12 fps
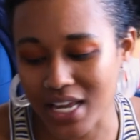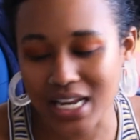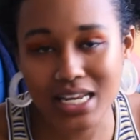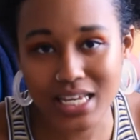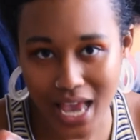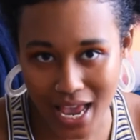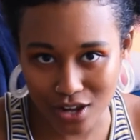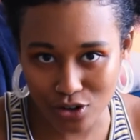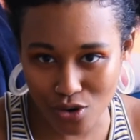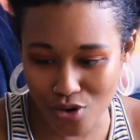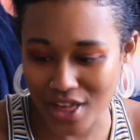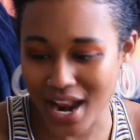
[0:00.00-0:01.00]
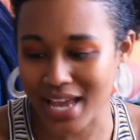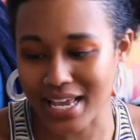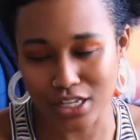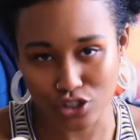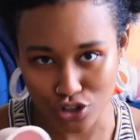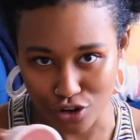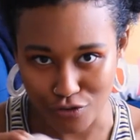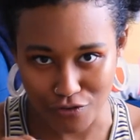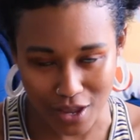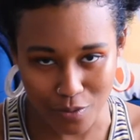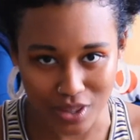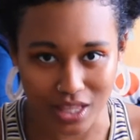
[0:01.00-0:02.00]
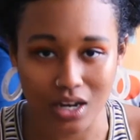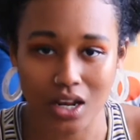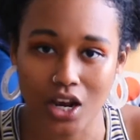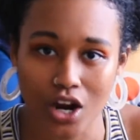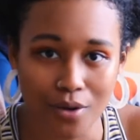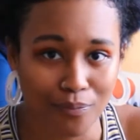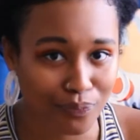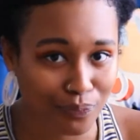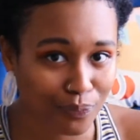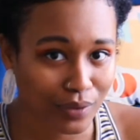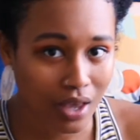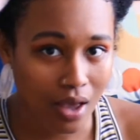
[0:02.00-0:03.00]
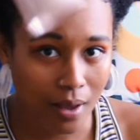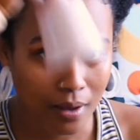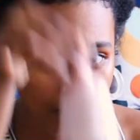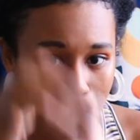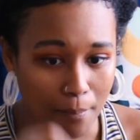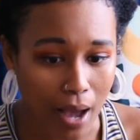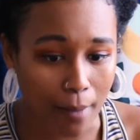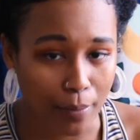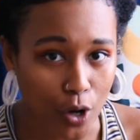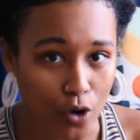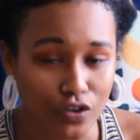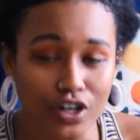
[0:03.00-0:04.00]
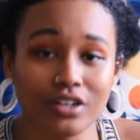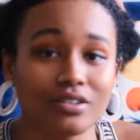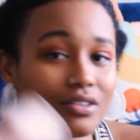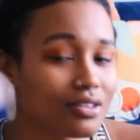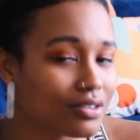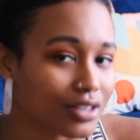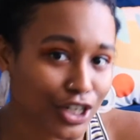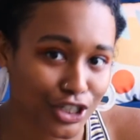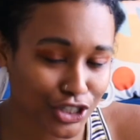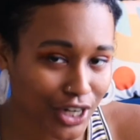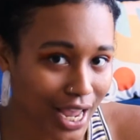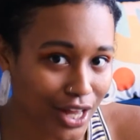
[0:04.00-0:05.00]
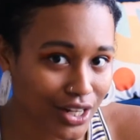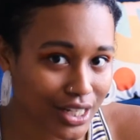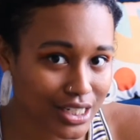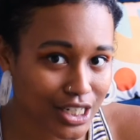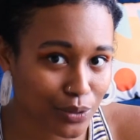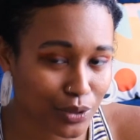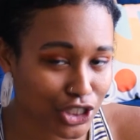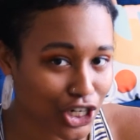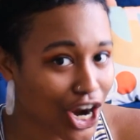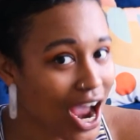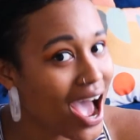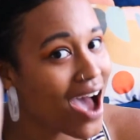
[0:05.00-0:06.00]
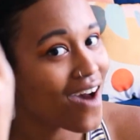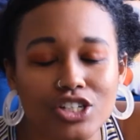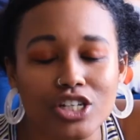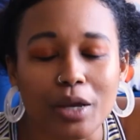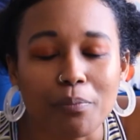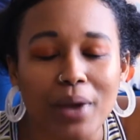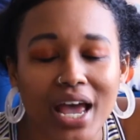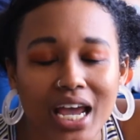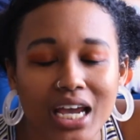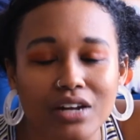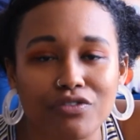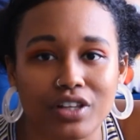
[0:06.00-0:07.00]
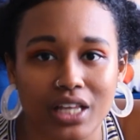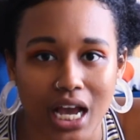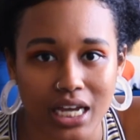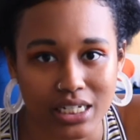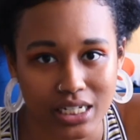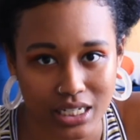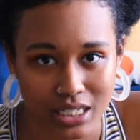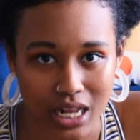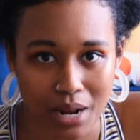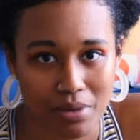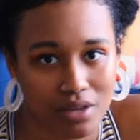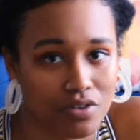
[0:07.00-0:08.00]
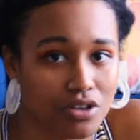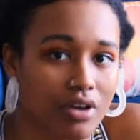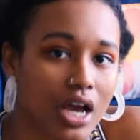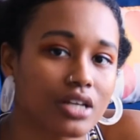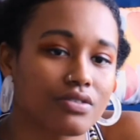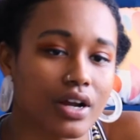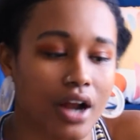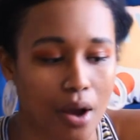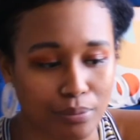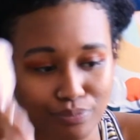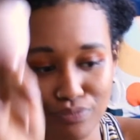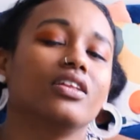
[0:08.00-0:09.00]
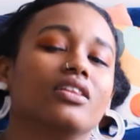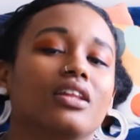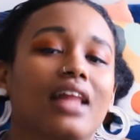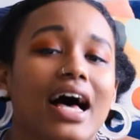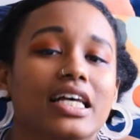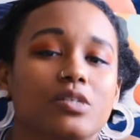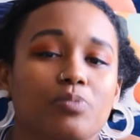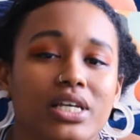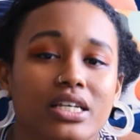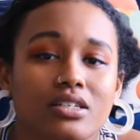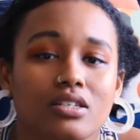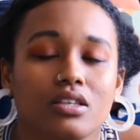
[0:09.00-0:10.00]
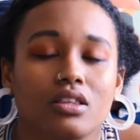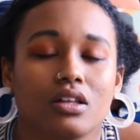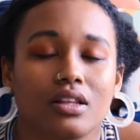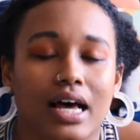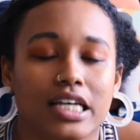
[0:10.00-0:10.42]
have any candle that I guess could fit within here, pop it over. There's your candle extinguisher. I should get paid for the ideas that I'm giving you guys right now. And then the last piece,